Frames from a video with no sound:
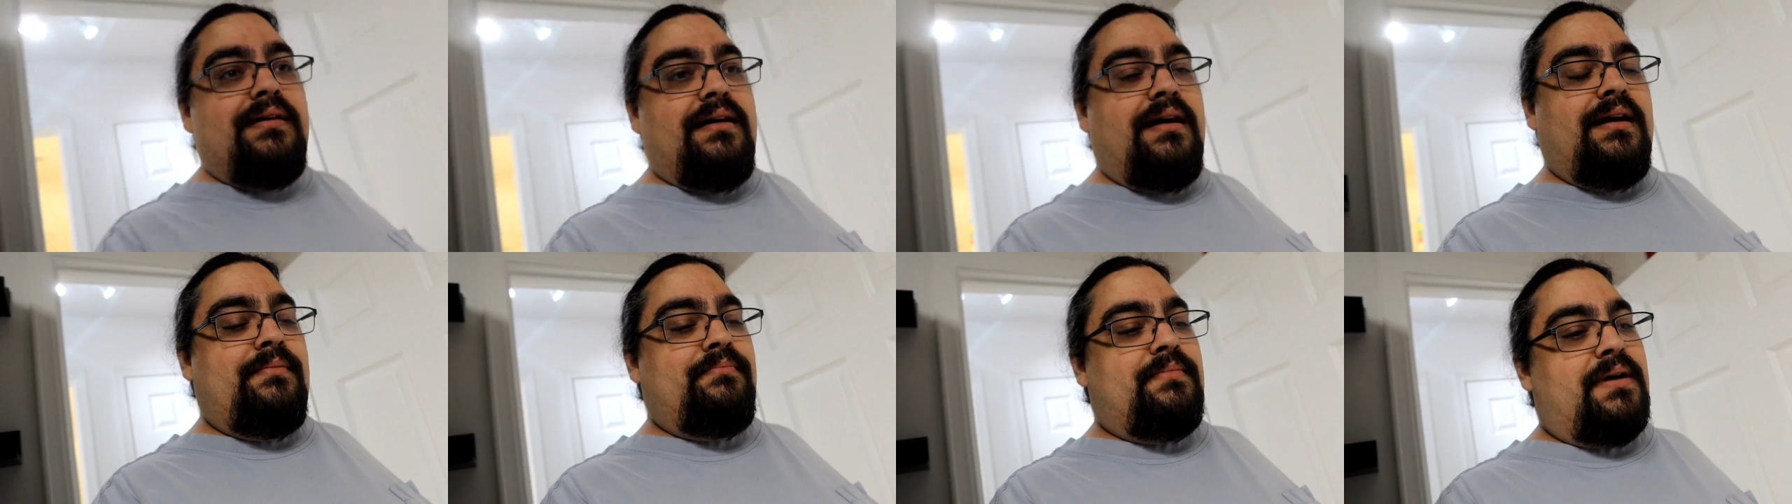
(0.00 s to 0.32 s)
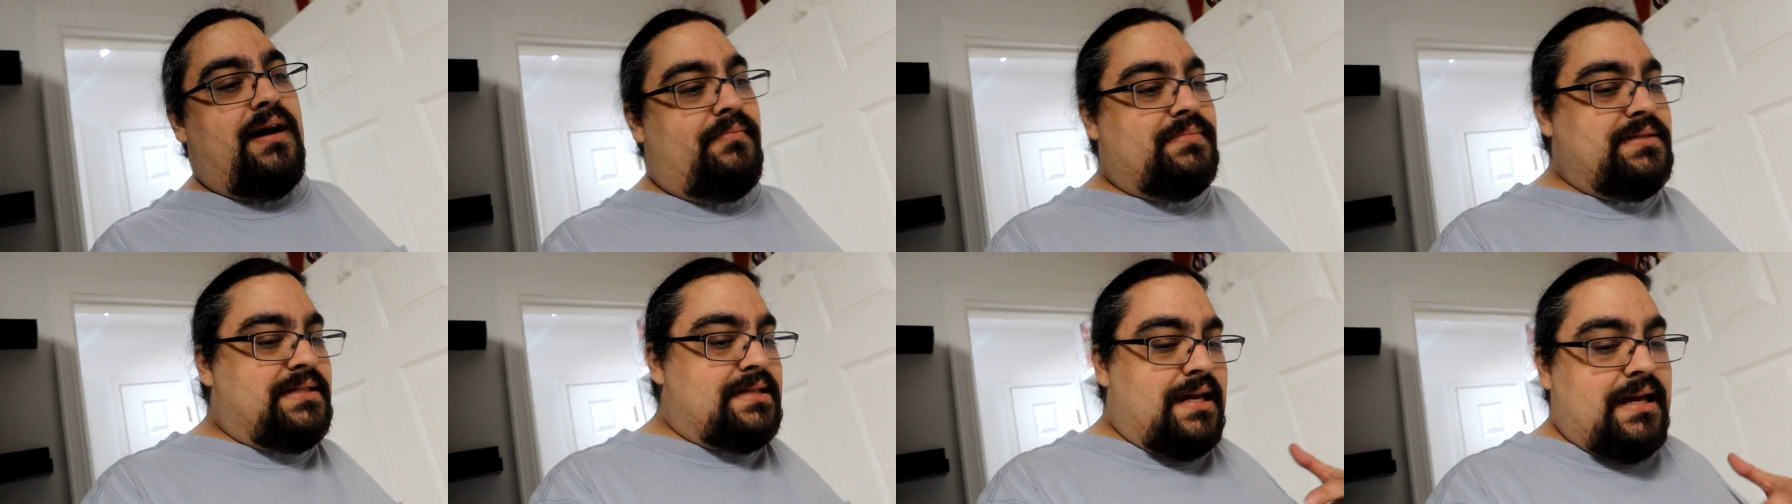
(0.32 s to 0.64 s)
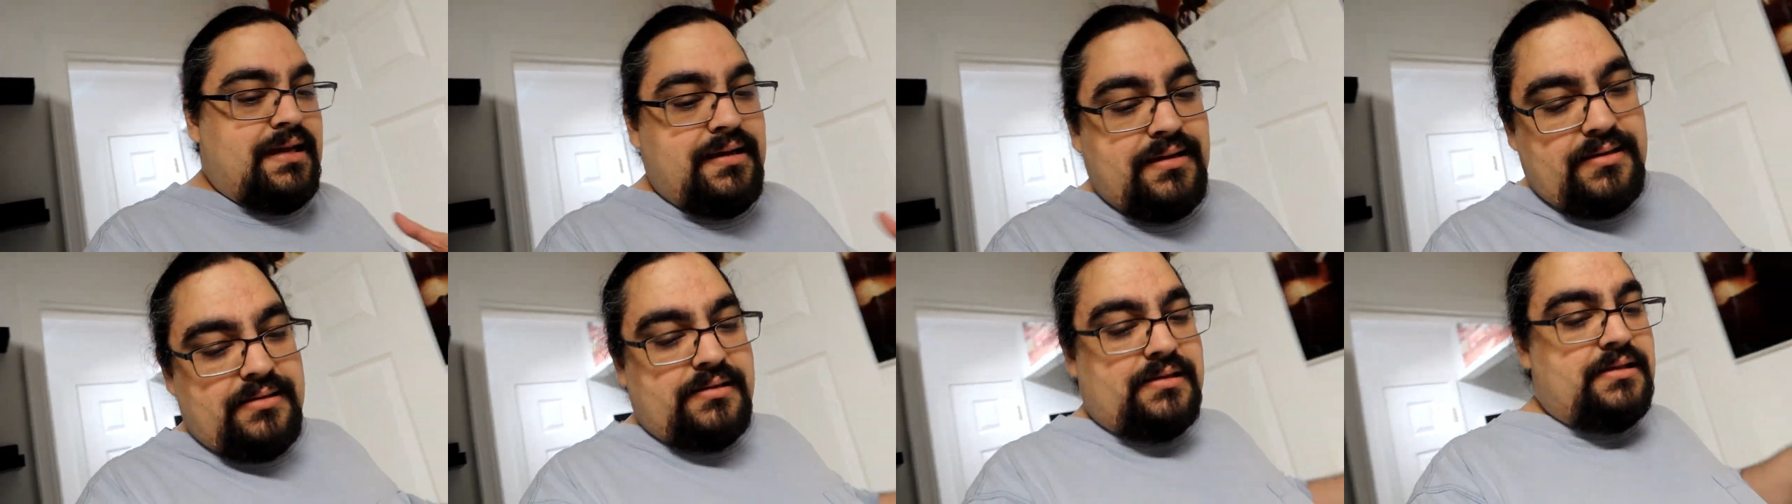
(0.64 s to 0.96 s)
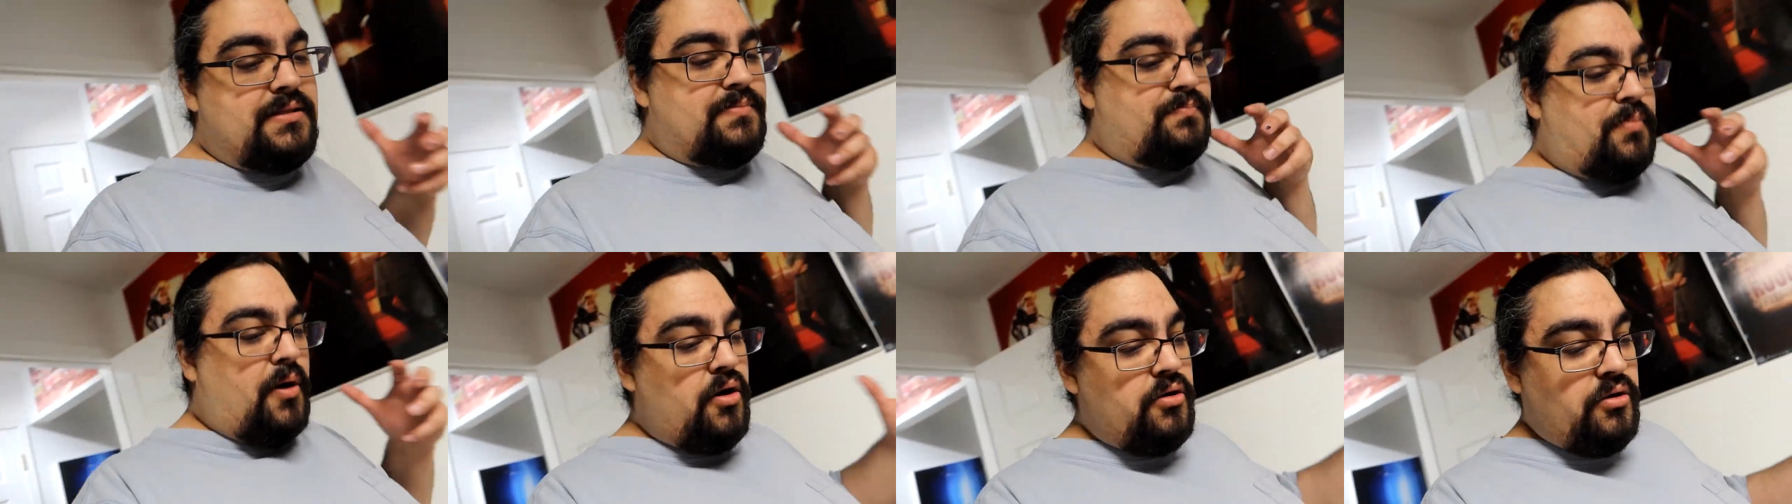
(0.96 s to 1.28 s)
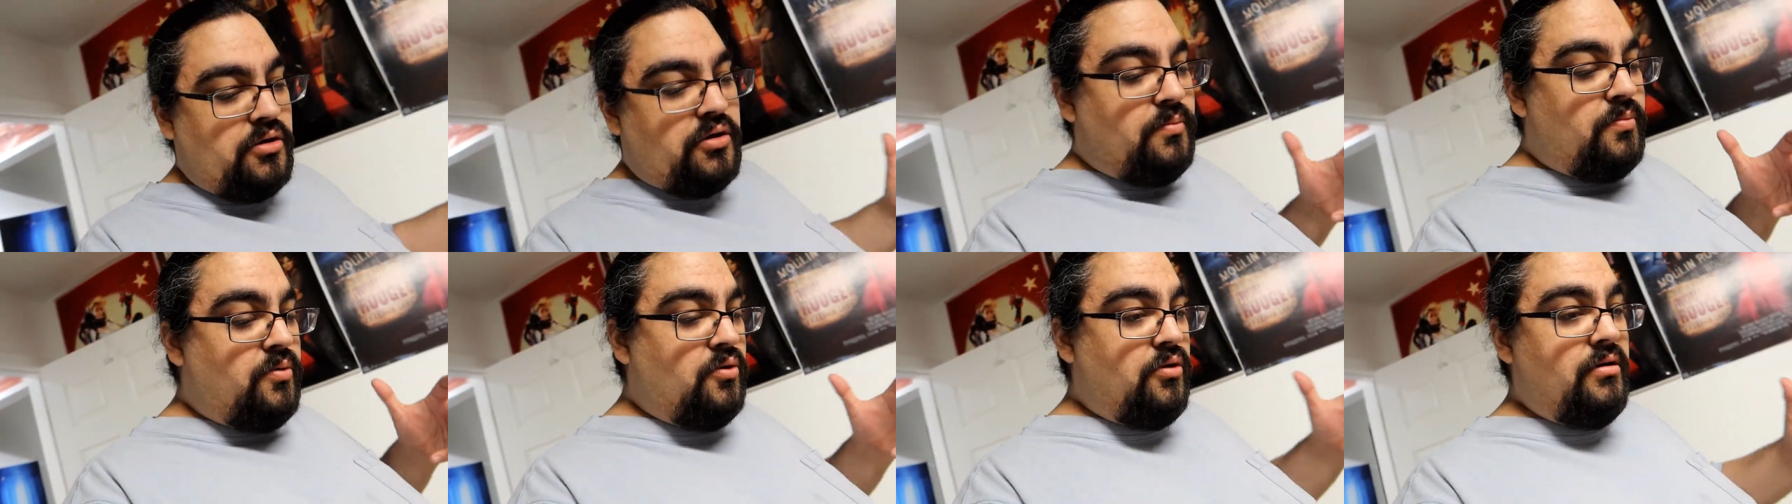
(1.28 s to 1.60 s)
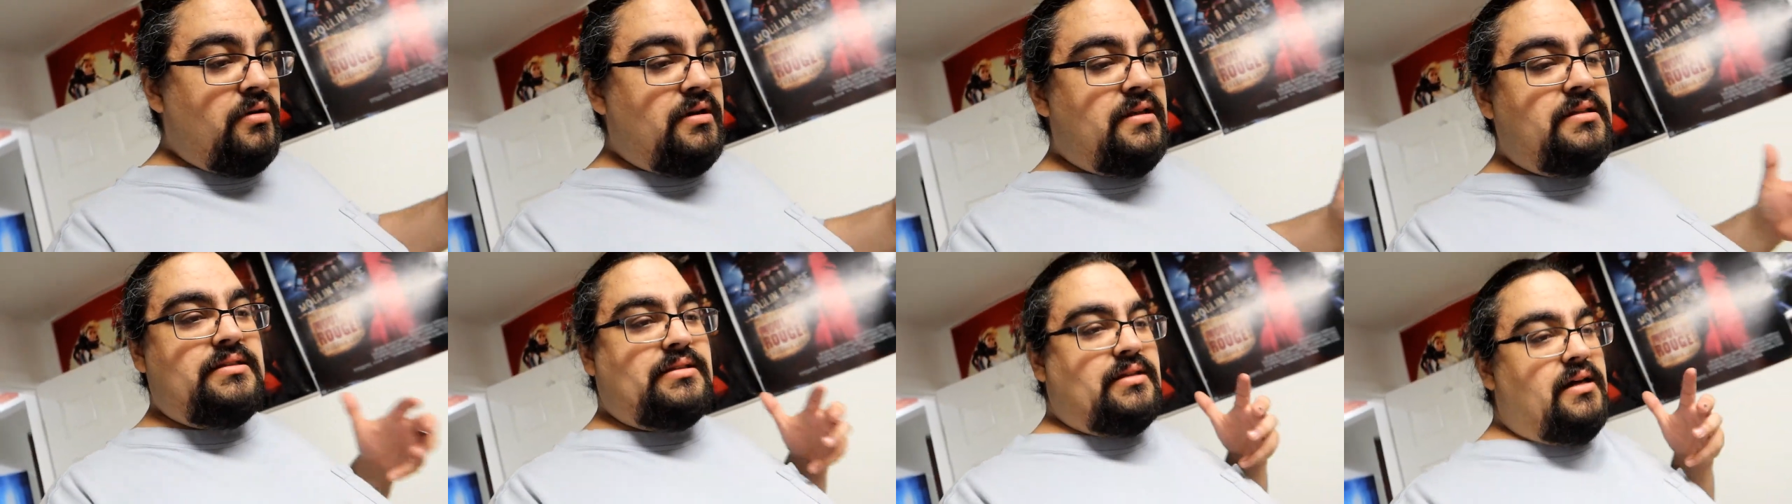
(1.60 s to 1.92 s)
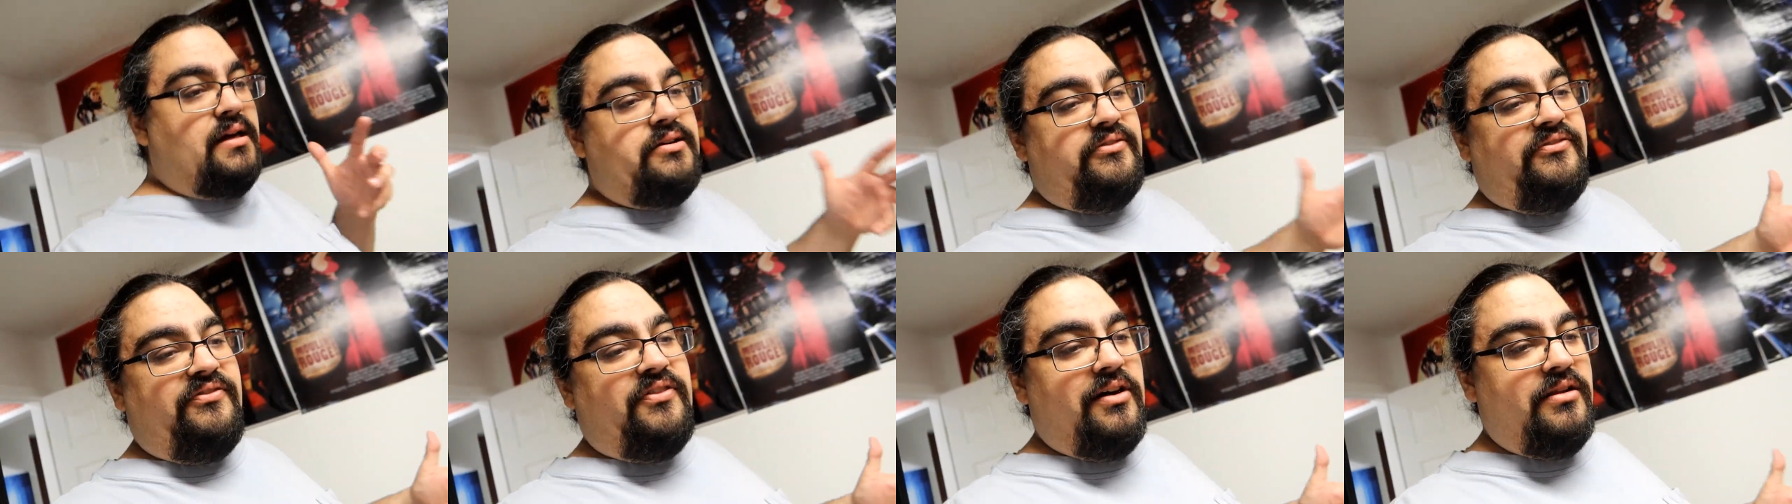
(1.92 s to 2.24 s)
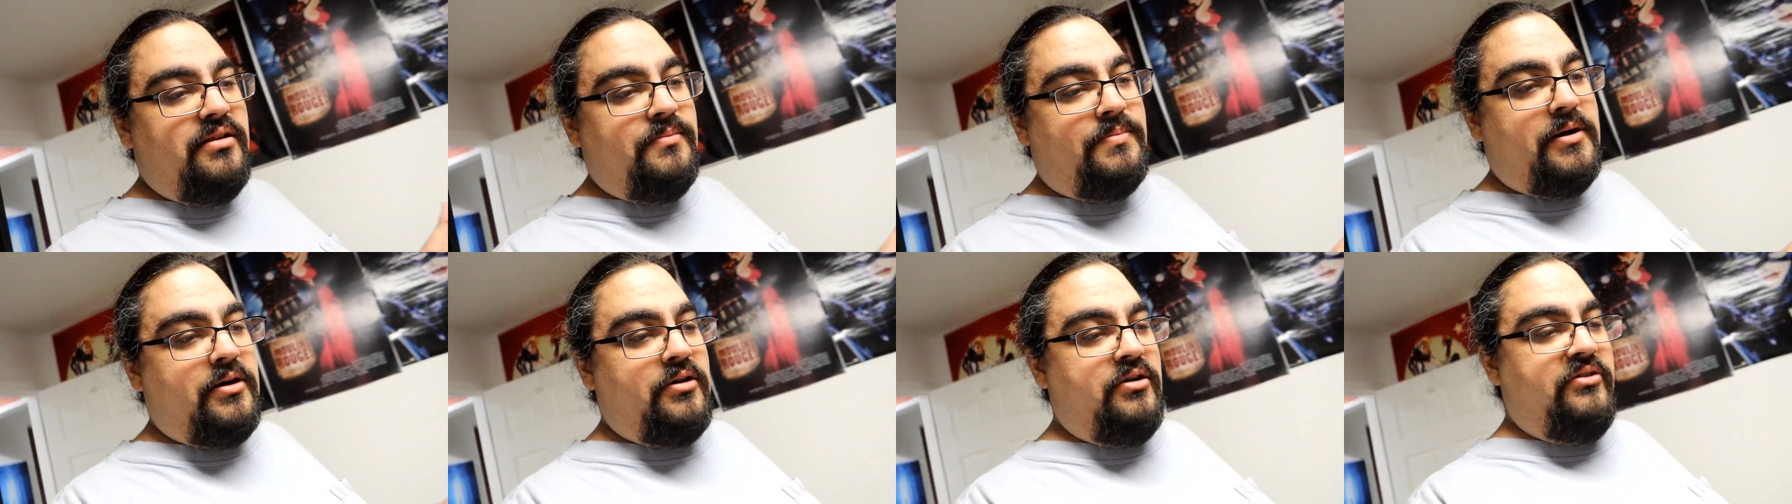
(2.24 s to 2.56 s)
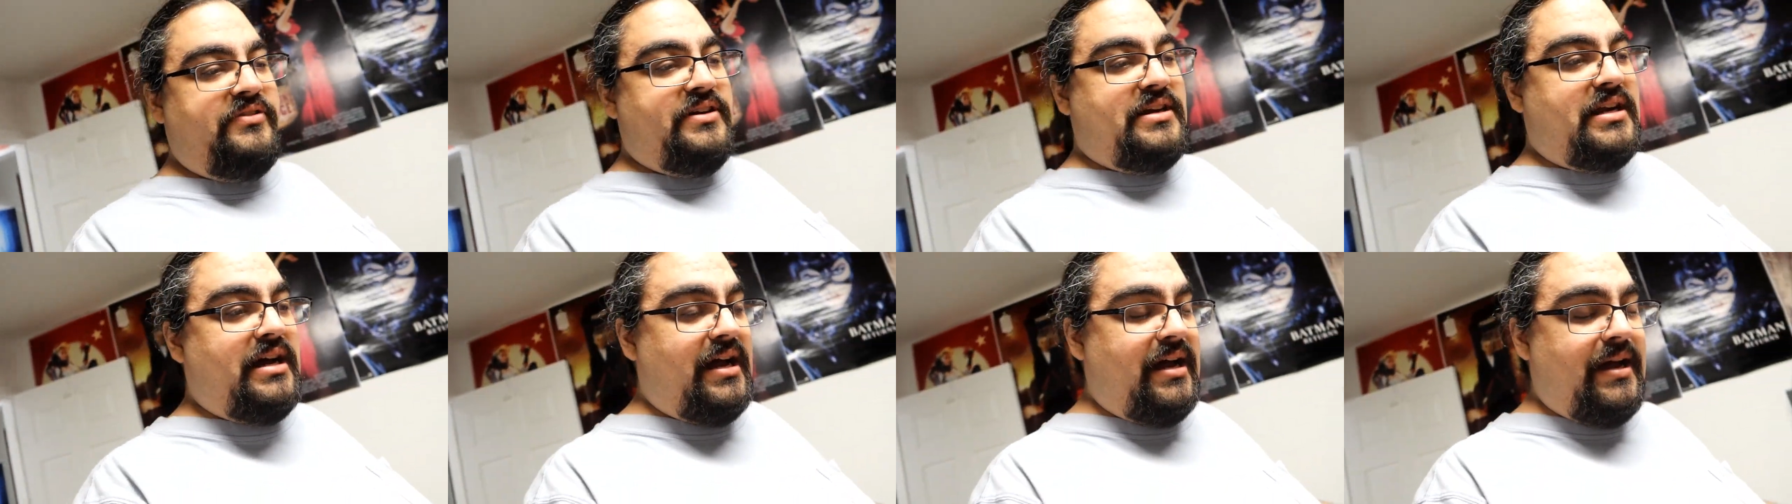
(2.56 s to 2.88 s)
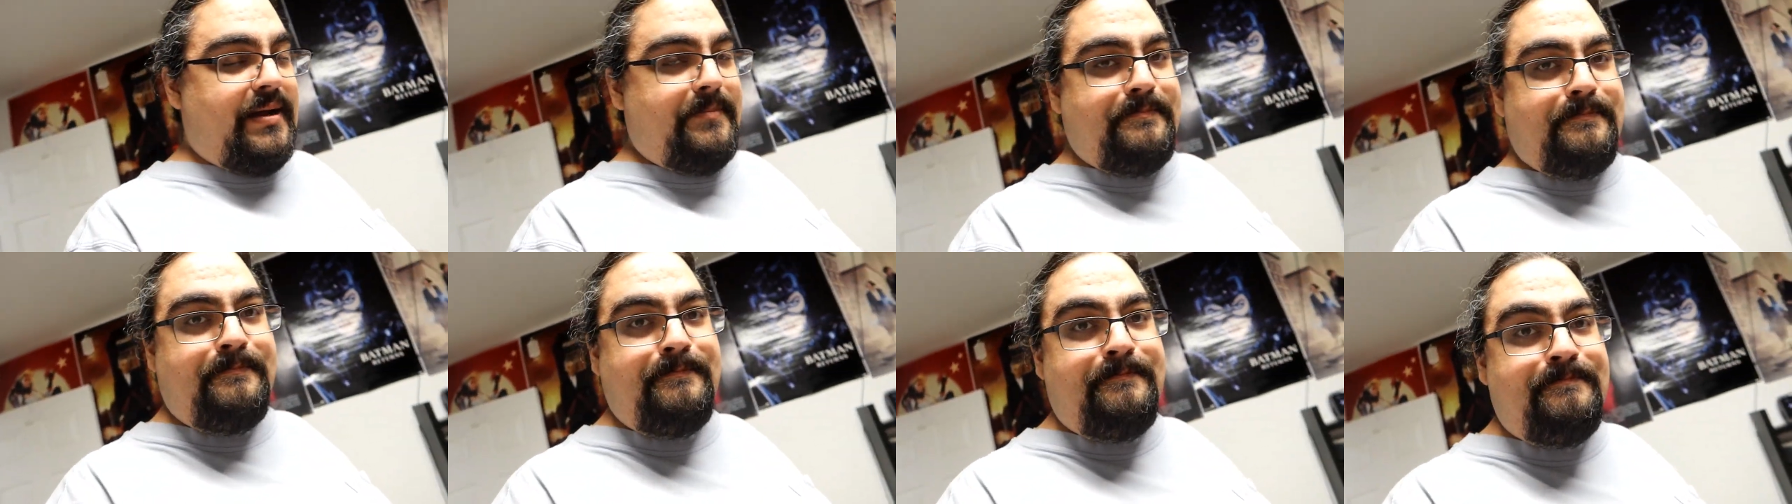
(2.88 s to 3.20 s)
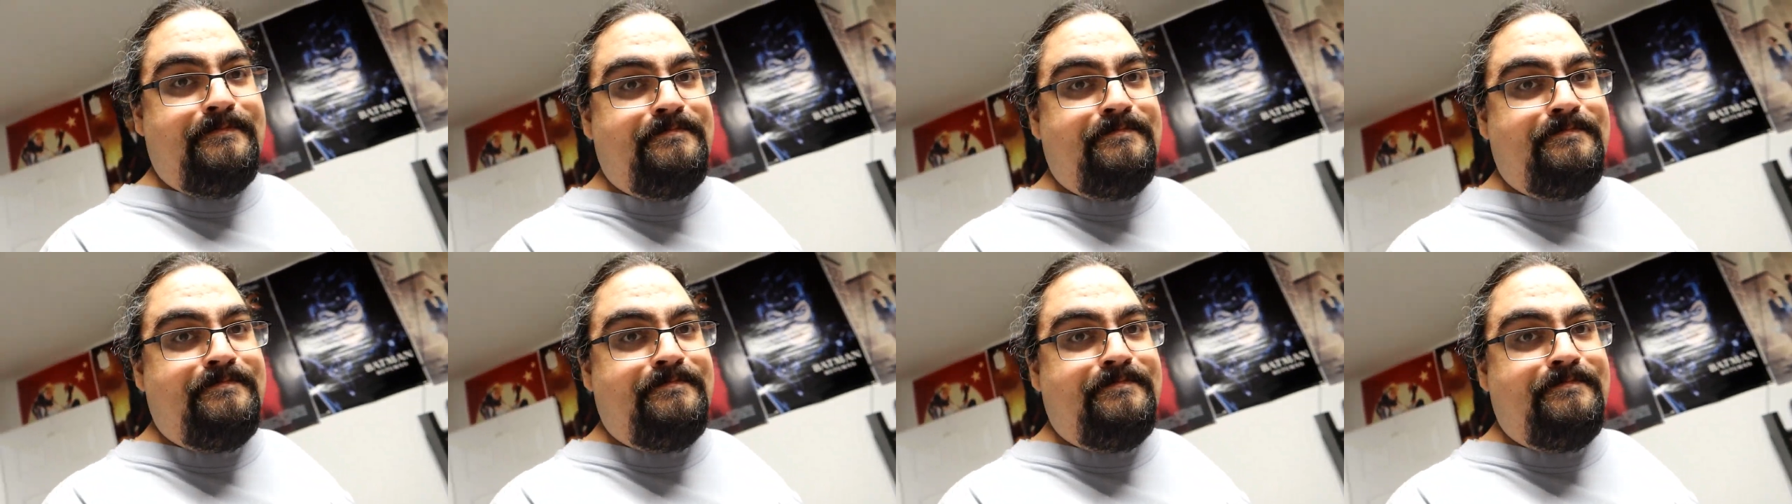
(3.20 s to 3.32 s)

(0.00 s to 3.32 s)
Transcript: And Mom's like, it's particle board, it's gonna fall apart over time.